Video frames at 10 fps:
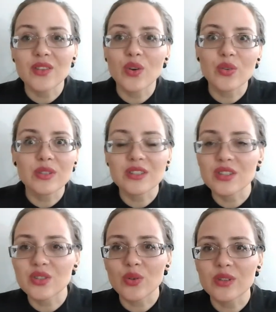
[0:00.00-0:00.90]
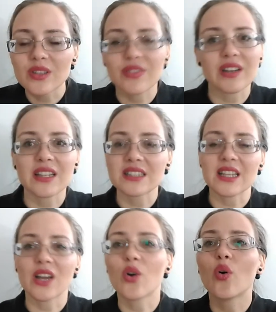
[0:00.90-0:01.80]
No, this is so different. It's
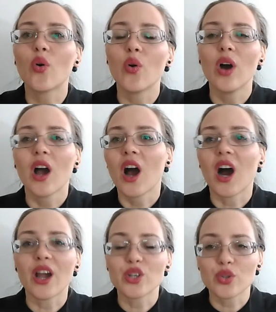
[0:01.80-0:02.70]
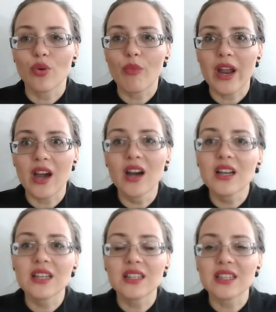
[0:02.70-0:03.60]
like, oh, I show my
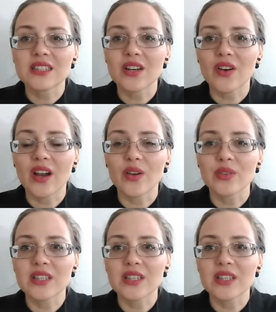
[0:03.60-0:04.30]
ugliness around.